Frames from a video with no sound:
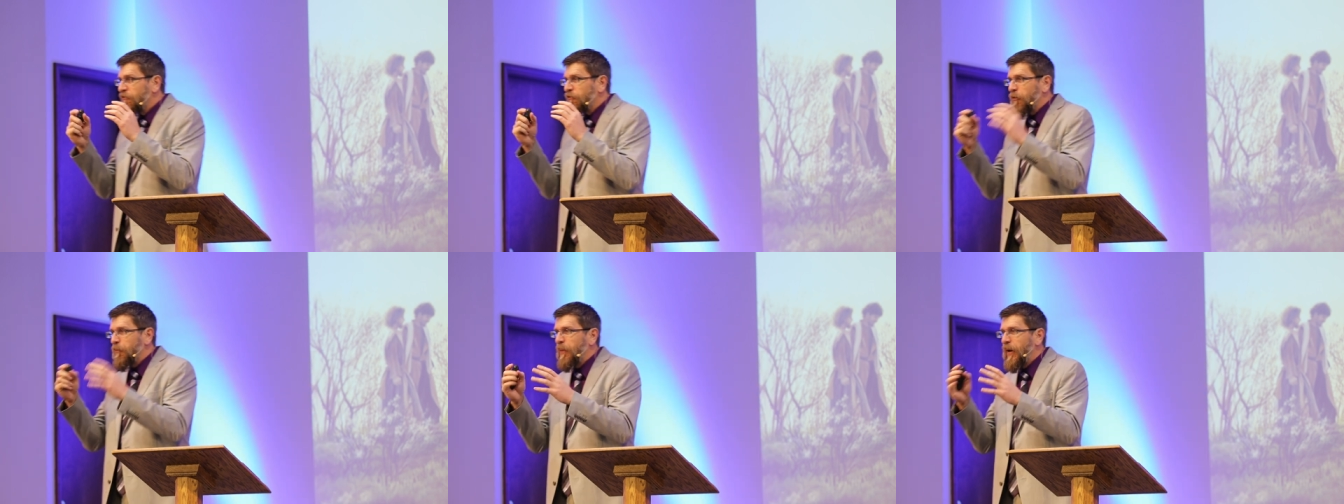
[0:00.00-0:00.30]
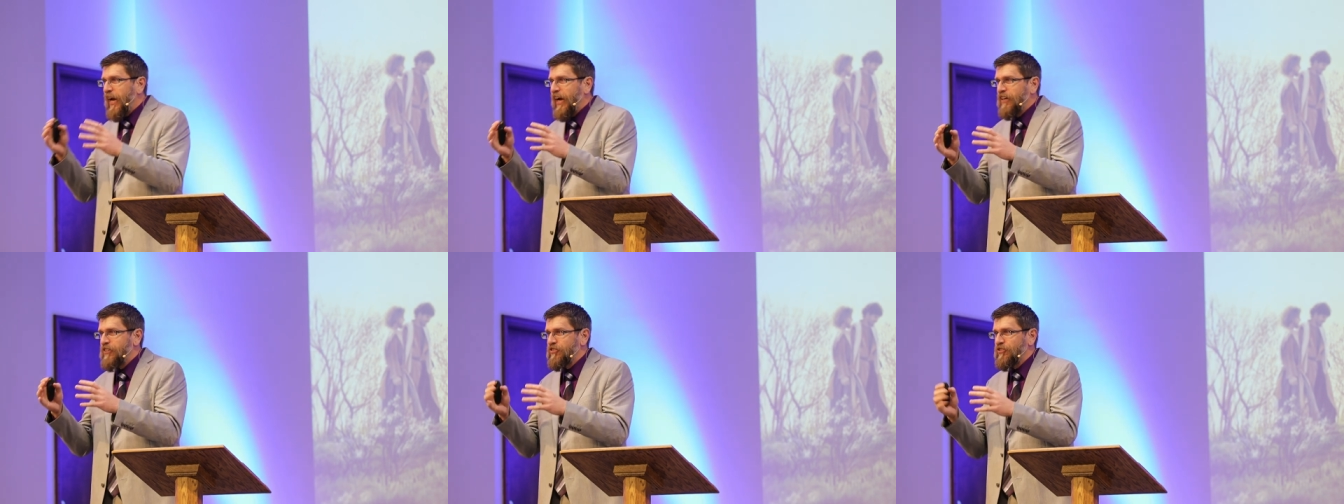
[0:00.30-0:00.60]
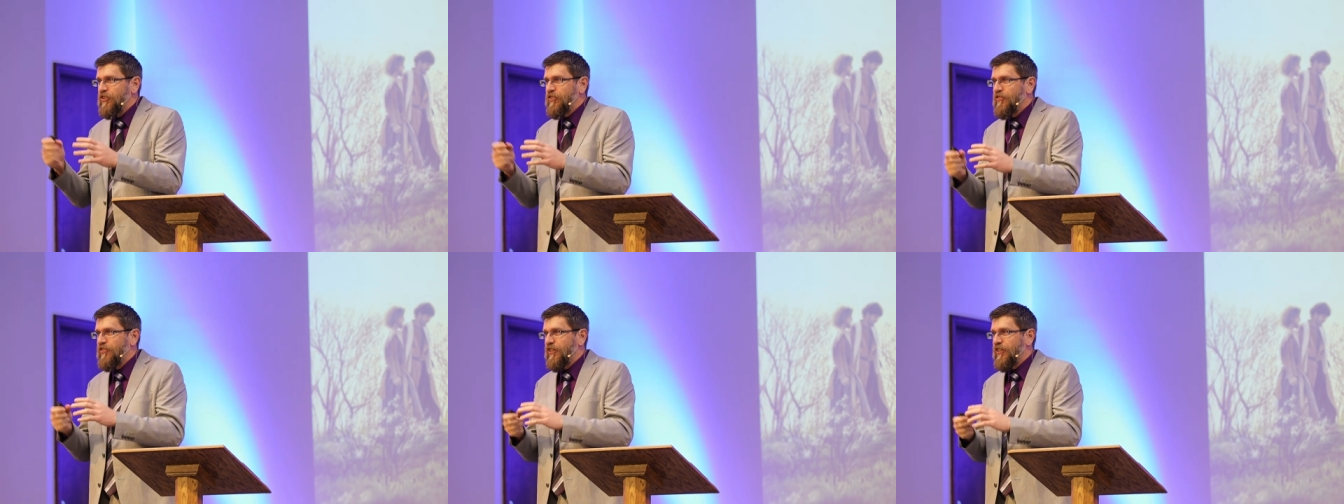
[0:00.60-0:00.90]
for
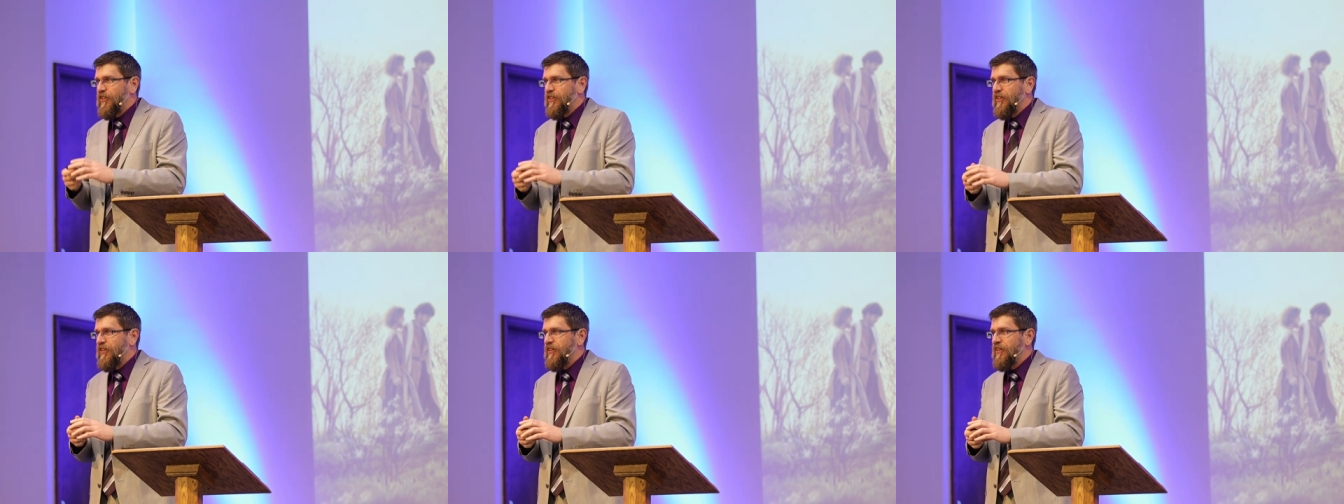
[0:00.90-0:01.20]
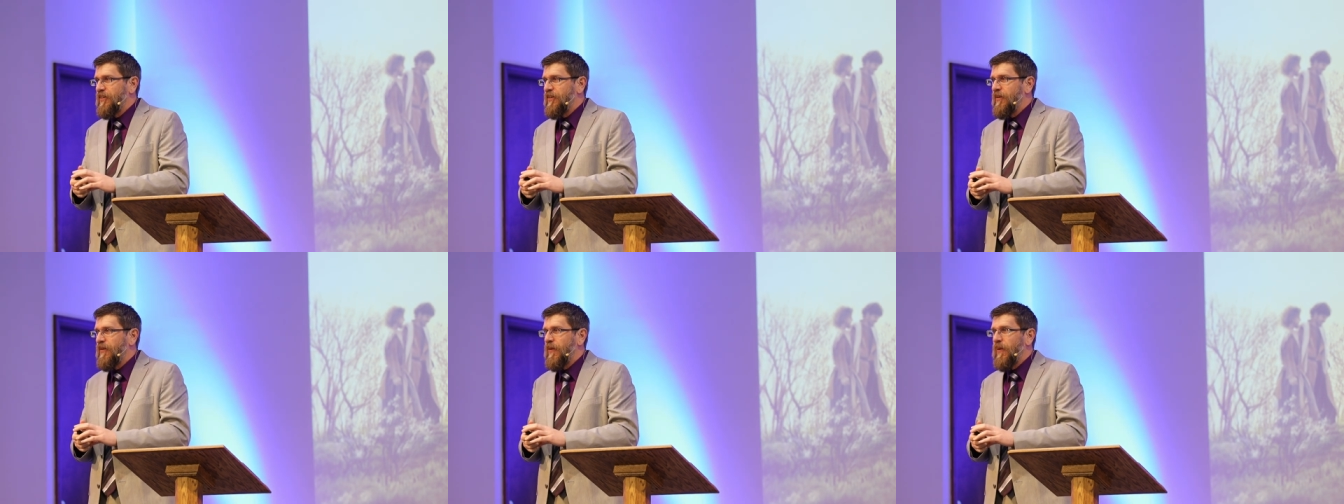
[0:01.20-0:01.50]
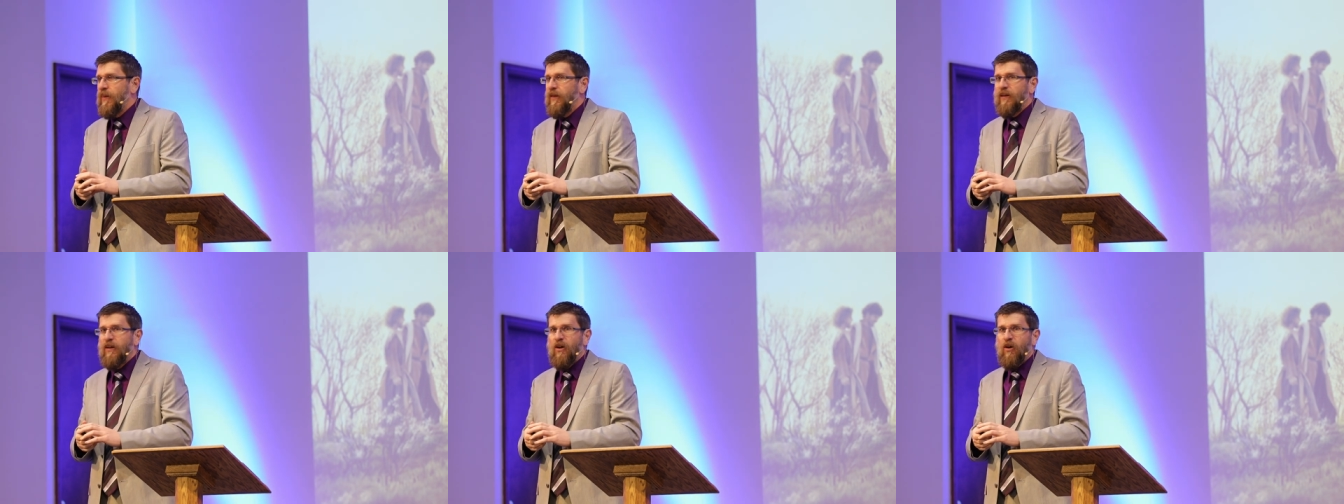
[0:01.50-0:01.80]
Passover?
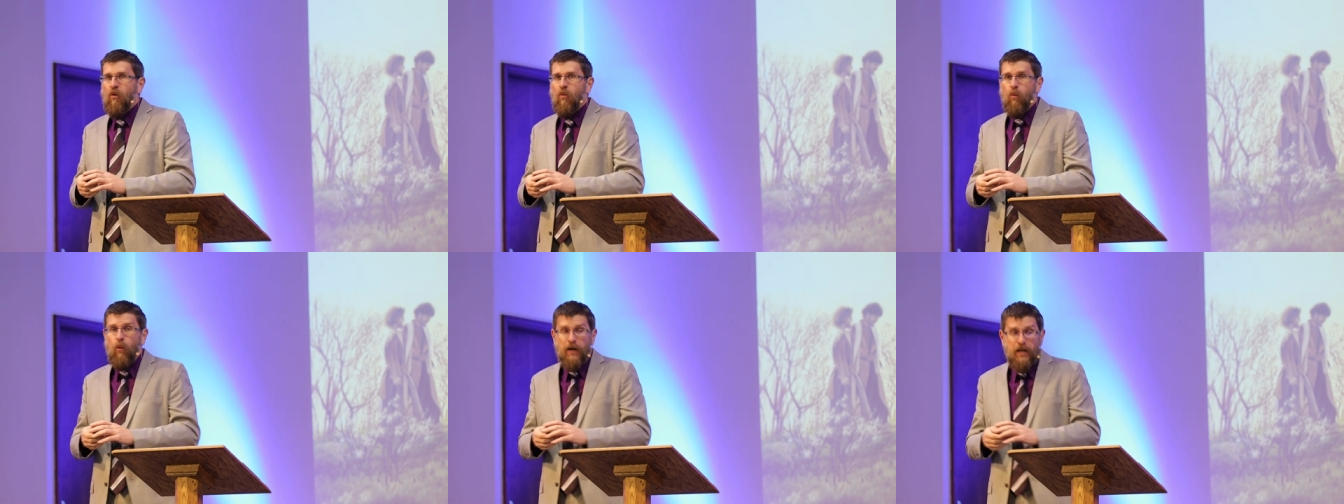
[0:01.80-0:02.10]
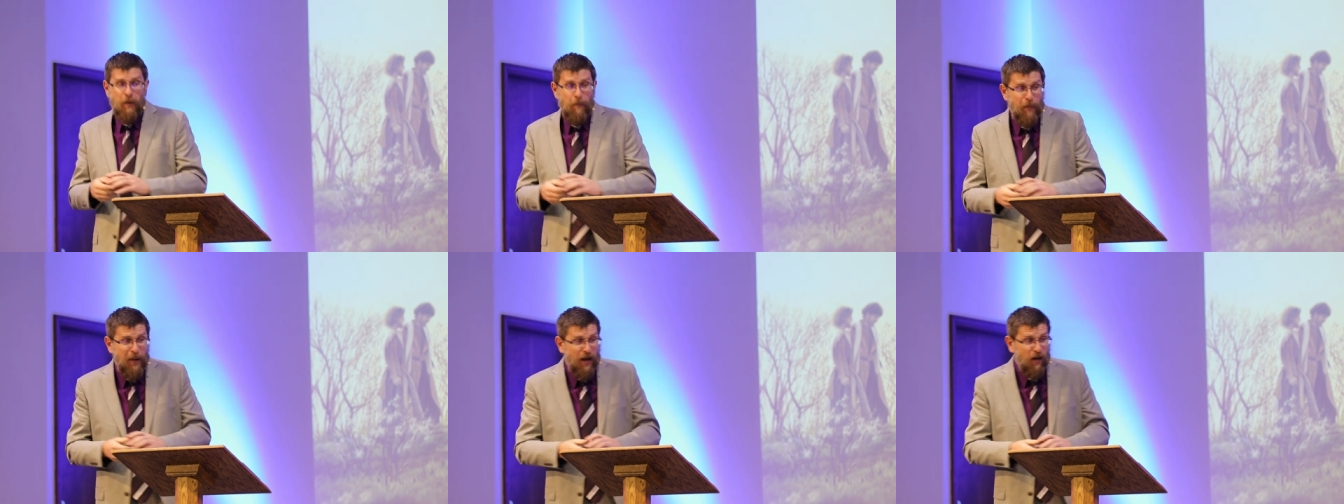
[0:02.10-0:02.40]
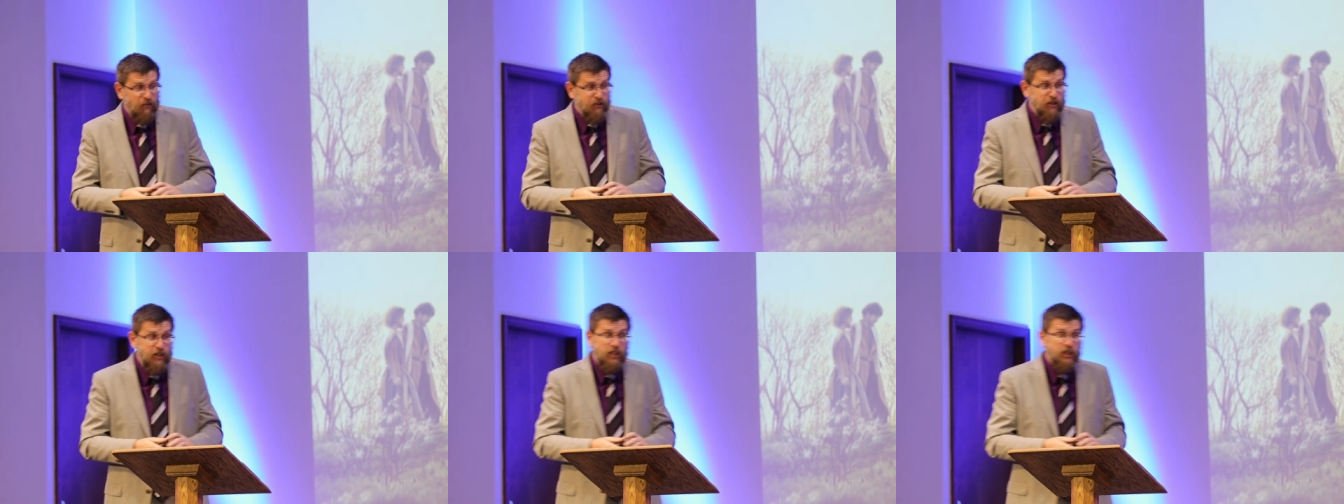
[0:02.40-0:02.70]
What
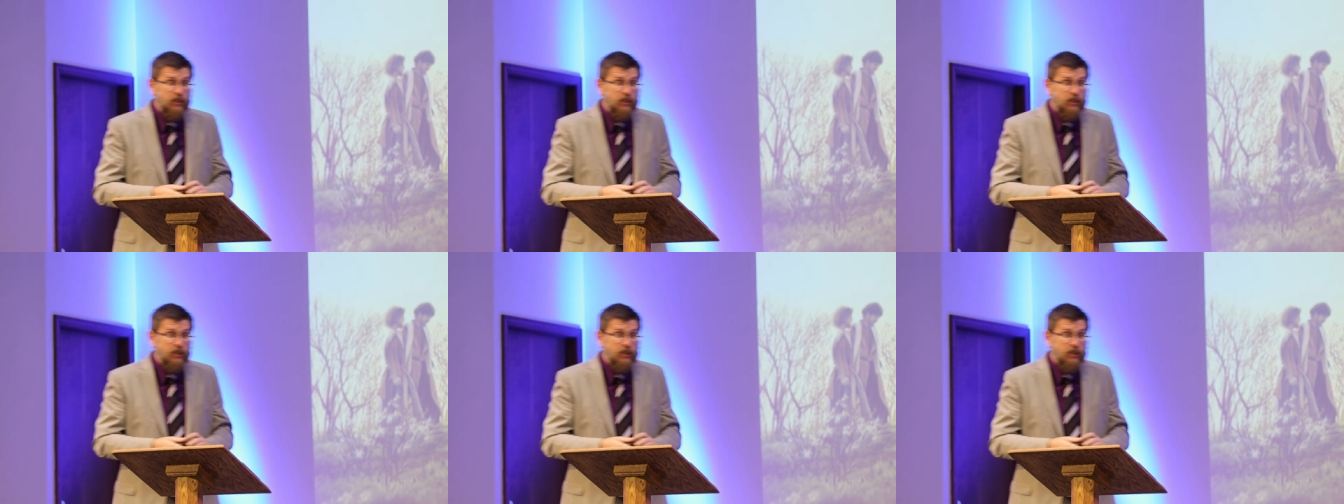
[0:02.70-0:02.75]
about